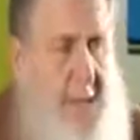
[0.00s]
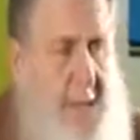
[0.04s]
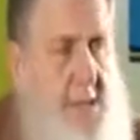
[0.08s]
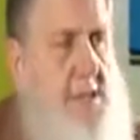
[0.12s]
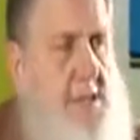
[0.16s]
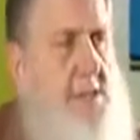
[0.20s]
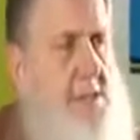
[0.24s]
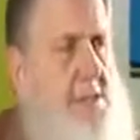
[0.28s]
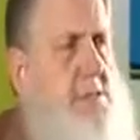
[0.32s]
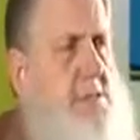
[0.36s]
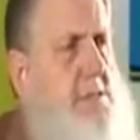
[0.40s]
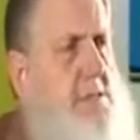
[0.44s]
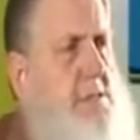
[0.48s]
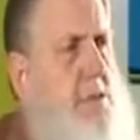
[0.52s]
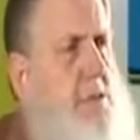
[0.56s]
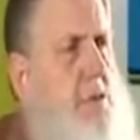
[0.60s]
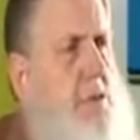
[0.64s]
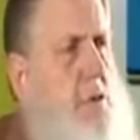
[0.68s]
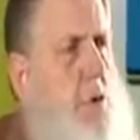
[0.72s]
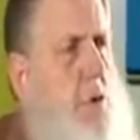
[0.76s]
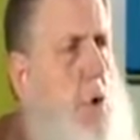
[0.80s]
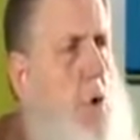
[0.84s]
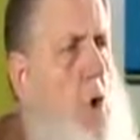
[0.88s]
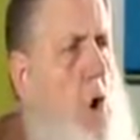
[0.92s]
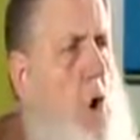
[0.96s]
just
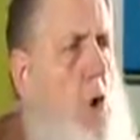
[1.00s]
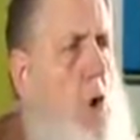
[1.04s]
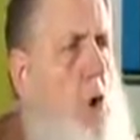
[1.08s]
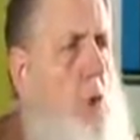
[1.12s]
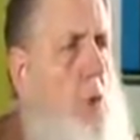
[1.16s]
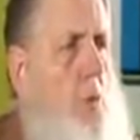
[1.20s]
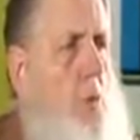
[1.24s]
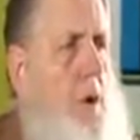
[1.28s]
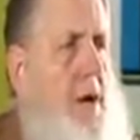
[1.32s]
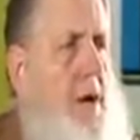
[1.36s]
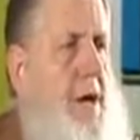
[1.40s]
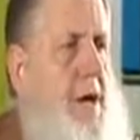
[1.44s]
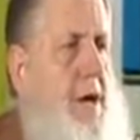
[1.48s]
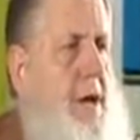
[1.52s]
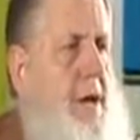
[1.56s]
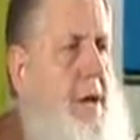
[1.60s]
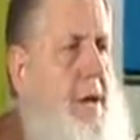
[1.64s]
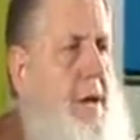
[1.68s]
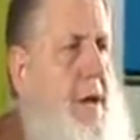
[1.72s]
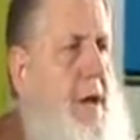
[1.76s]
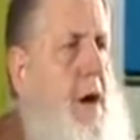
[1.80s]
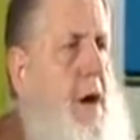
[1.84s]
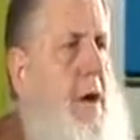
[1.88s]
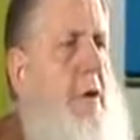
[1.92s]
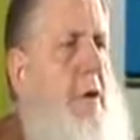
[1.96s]
go all the way
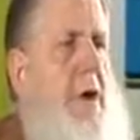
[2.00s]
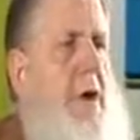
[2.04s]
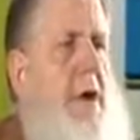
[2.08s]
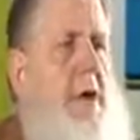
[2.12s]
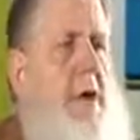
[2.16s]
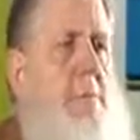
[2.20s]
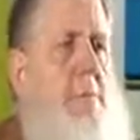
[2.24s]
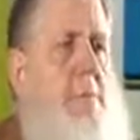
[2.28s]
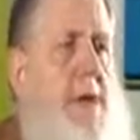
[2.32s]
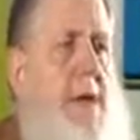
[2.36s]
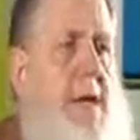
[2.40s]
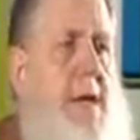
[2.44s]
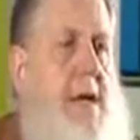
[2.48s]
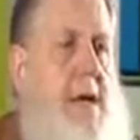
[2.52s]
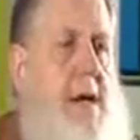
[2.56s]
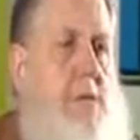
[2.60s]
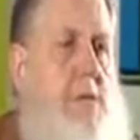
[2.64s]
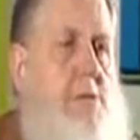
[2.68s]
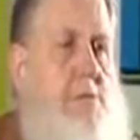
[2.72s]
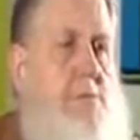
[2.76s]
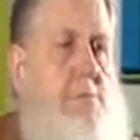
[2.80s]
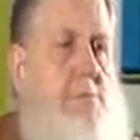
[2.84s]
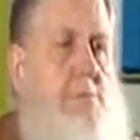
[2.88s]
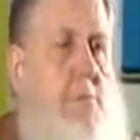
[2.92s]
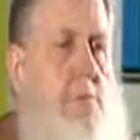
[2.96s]
and now anybody
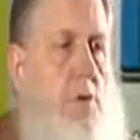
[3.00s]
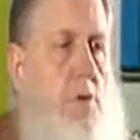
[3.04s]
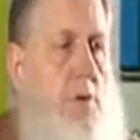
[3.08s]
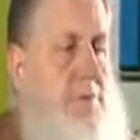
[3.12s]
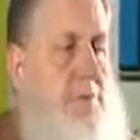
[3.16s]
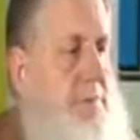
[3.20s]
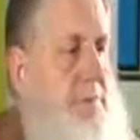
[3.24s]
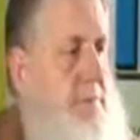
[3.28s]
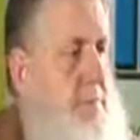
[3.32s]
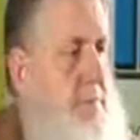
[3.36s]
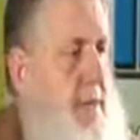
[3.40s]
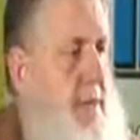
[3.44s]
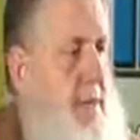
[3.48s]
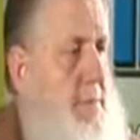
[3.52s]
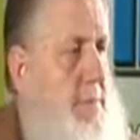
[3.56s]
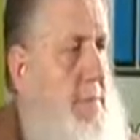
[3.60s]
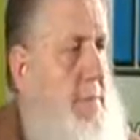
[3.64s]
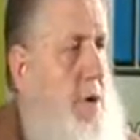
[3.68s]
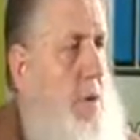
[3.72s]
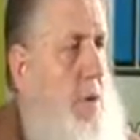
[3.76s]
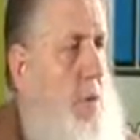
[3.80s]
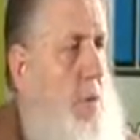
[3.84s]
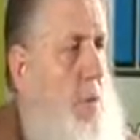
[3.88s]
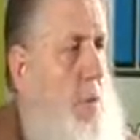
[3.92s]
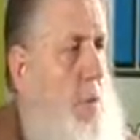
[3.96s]
else born from them
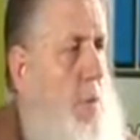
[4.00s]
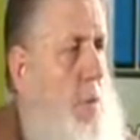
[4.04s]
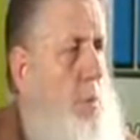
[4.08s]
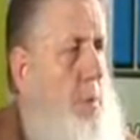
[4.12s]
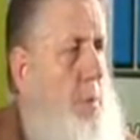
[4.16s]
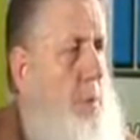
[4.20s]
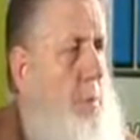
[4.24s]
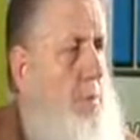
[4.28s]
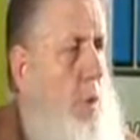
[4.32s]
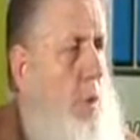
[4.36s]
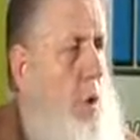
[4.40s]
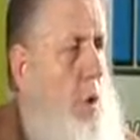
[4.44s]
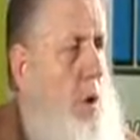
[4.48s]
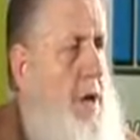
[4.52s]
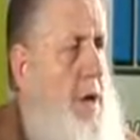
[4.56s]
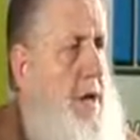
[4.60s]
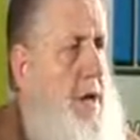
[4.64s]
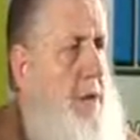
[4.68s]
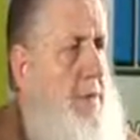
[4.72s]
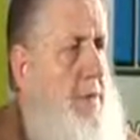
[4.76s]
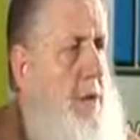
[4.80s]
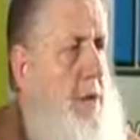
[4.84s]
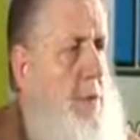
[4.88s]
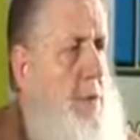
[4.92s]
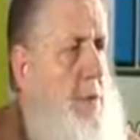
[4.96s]
will be born
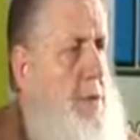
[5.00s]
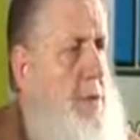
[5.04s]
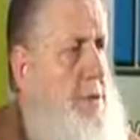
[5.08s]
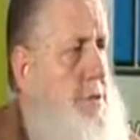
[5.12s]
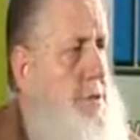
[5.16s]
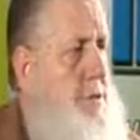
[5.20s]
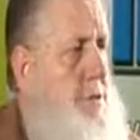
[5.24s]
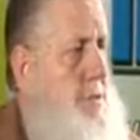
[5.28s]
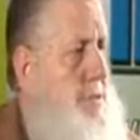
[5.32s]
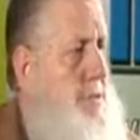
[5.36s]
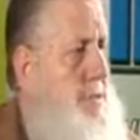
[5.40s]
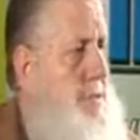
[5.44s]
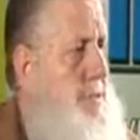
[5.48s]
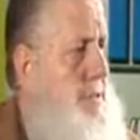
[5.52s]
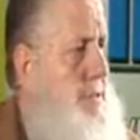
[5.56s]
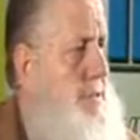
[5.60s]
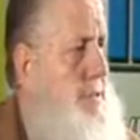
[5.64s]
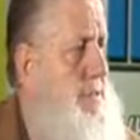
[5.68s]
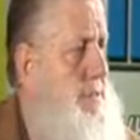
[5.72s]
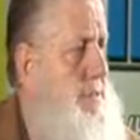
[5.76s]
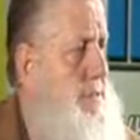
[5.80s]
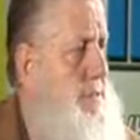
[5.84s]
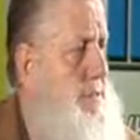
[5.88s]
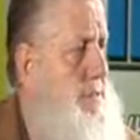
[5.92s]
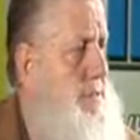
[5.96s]
in the original sin
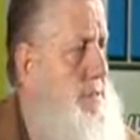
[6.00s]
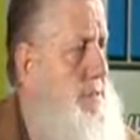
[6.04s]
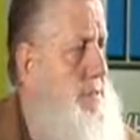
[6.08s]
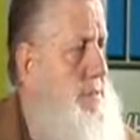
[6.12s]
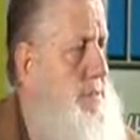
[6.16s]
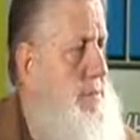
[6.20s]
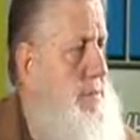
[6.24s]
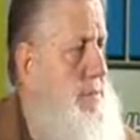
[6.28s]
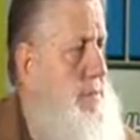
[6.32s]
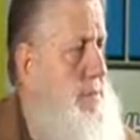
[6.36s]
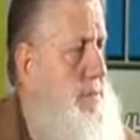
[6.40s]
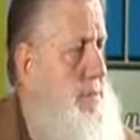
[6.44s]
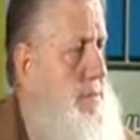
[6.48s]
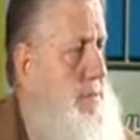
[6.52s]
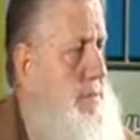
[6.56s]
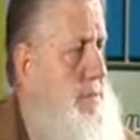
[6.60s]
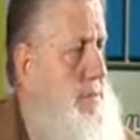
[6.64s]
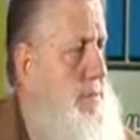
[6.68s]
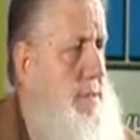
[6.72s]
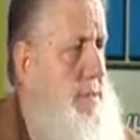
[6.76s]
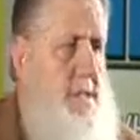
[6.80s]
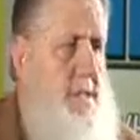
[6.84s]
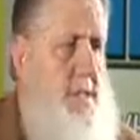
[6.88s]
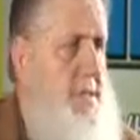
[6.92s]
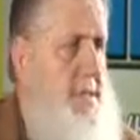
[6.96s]

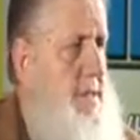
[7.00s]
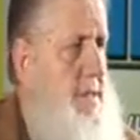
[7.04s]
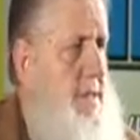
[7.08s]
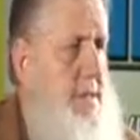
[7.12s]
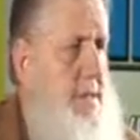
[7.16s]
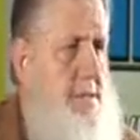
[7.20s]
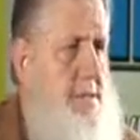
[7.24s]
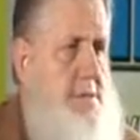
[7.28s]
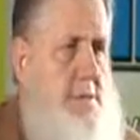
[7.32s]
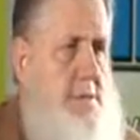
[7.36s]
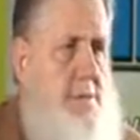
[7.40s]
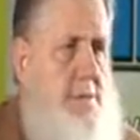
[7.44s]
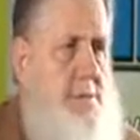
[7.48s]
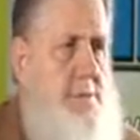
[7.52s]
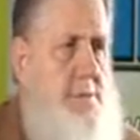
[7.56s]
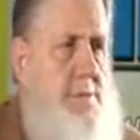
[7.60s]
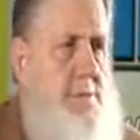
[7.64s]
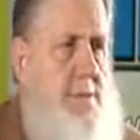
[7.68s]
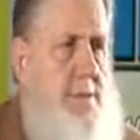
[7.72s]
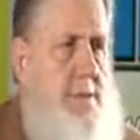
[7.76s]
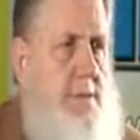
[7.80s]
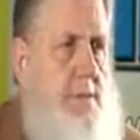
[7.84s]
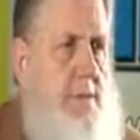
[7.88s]
till the day of judgment.